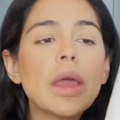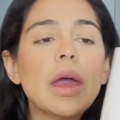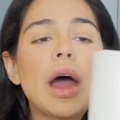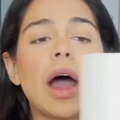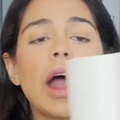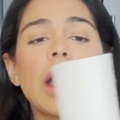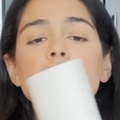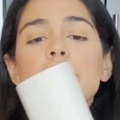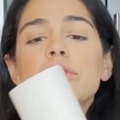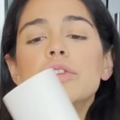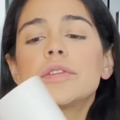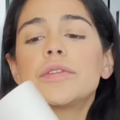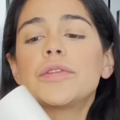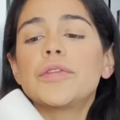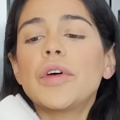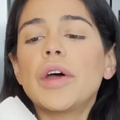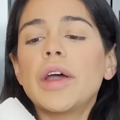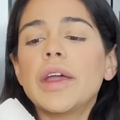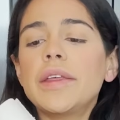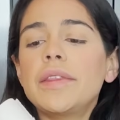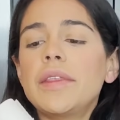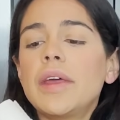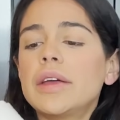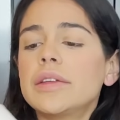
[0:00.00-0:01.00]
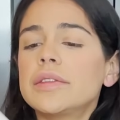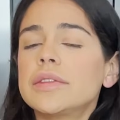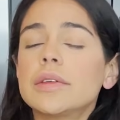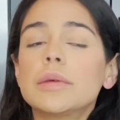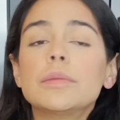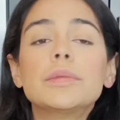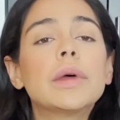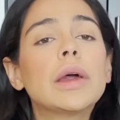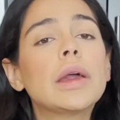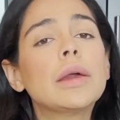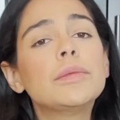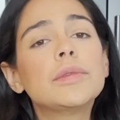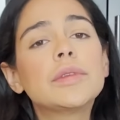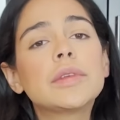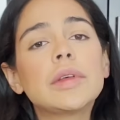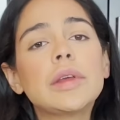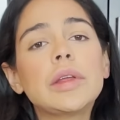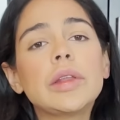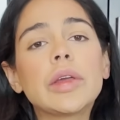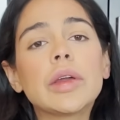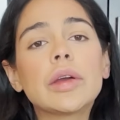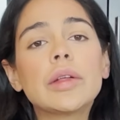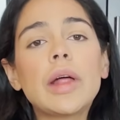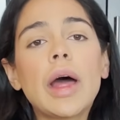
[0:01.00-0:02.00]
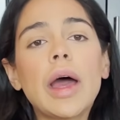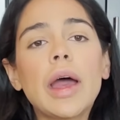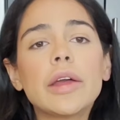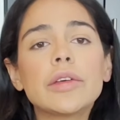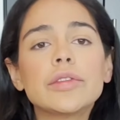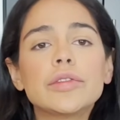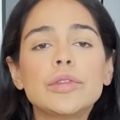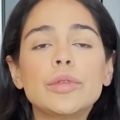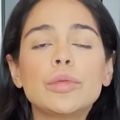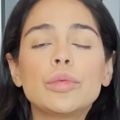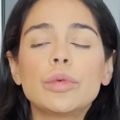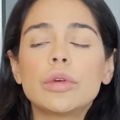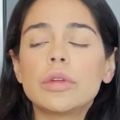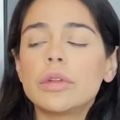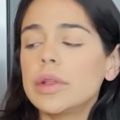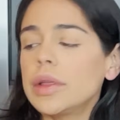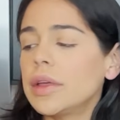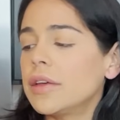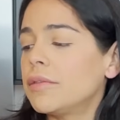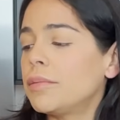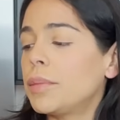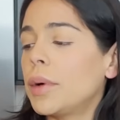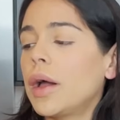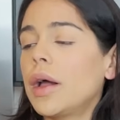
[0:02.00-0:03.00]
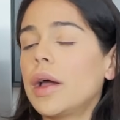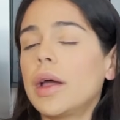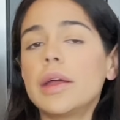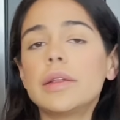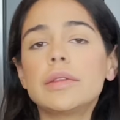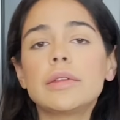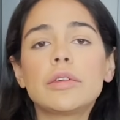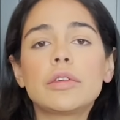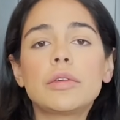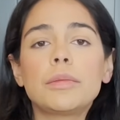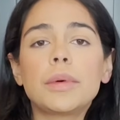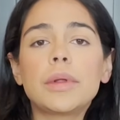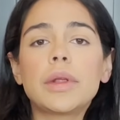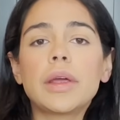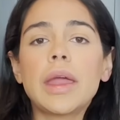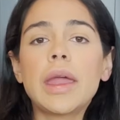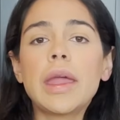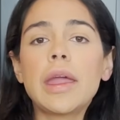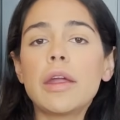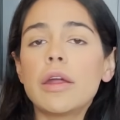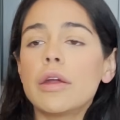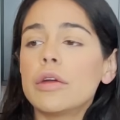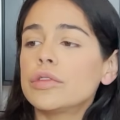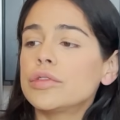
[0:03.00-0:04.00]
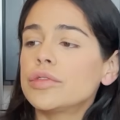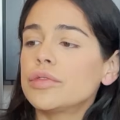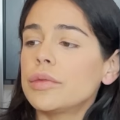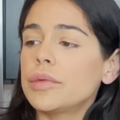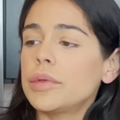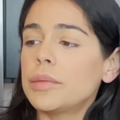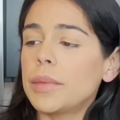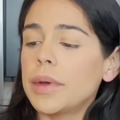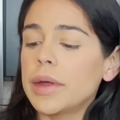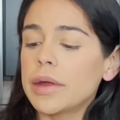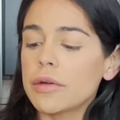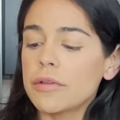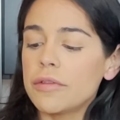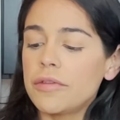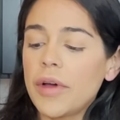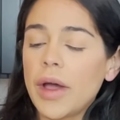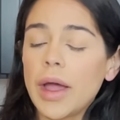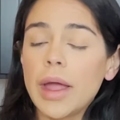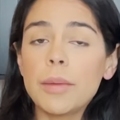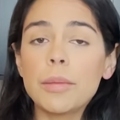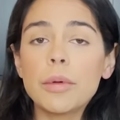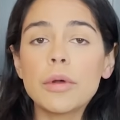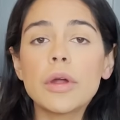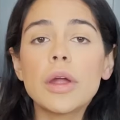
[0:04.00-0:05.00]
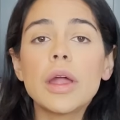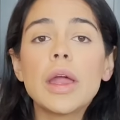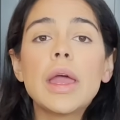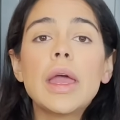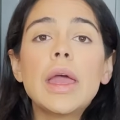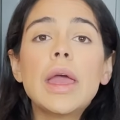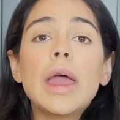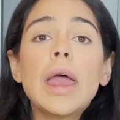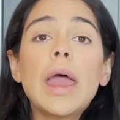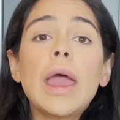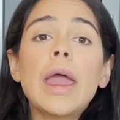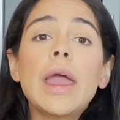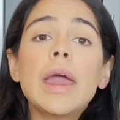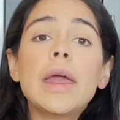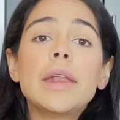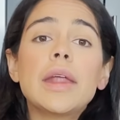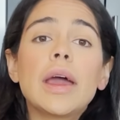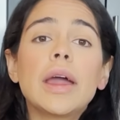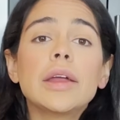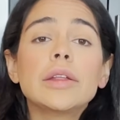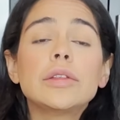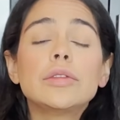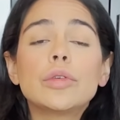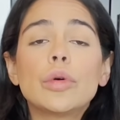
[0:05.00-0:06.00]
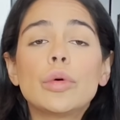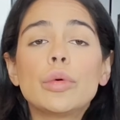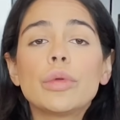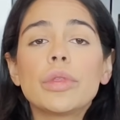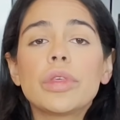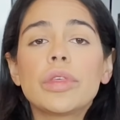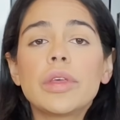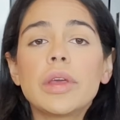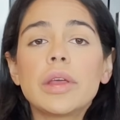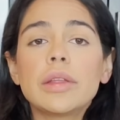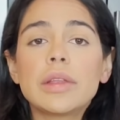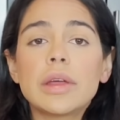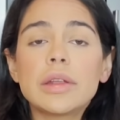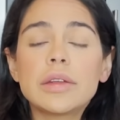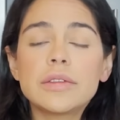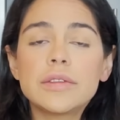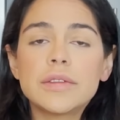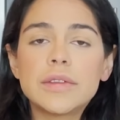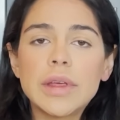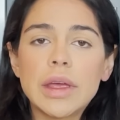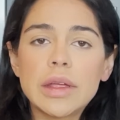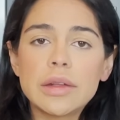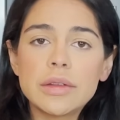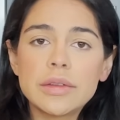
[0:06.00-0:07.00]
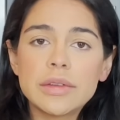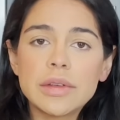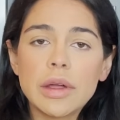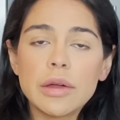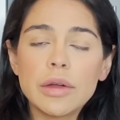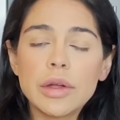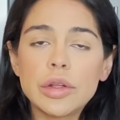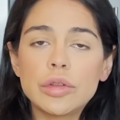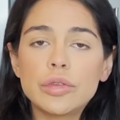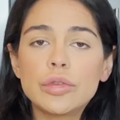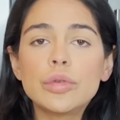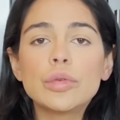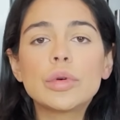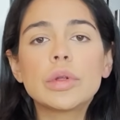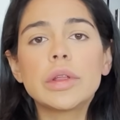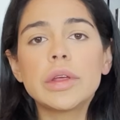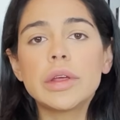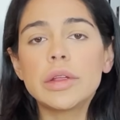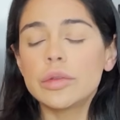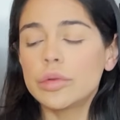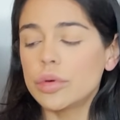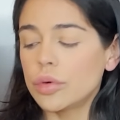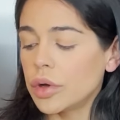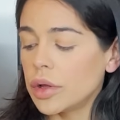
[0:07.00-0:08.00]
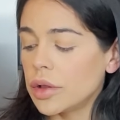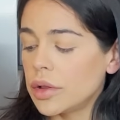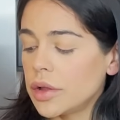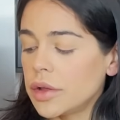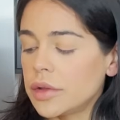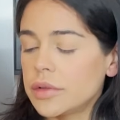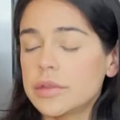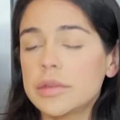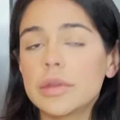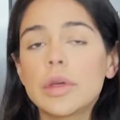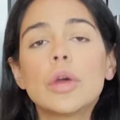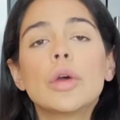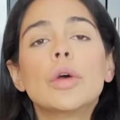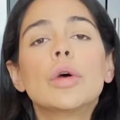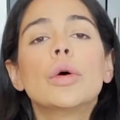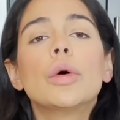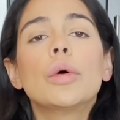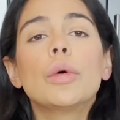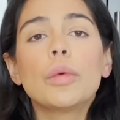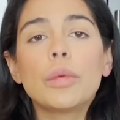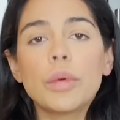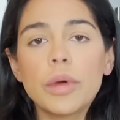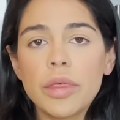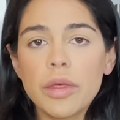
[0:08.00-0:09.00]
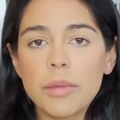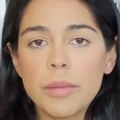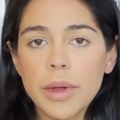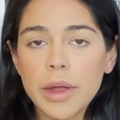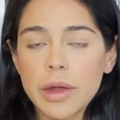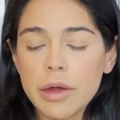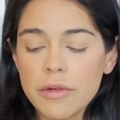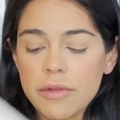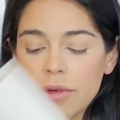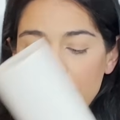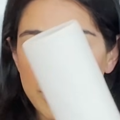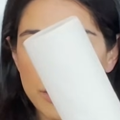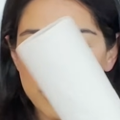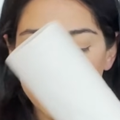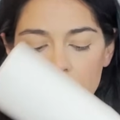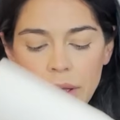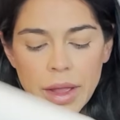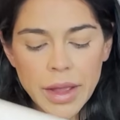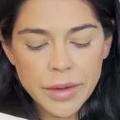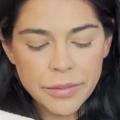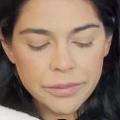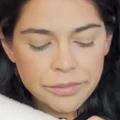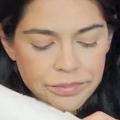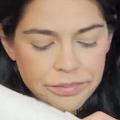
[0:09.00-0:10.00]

I just find that sometimes cleaning glass, you will leave behind a little bit of hairs from the microfiber, and I don't think that it's sanitary to clean toilets with a microfiber rag.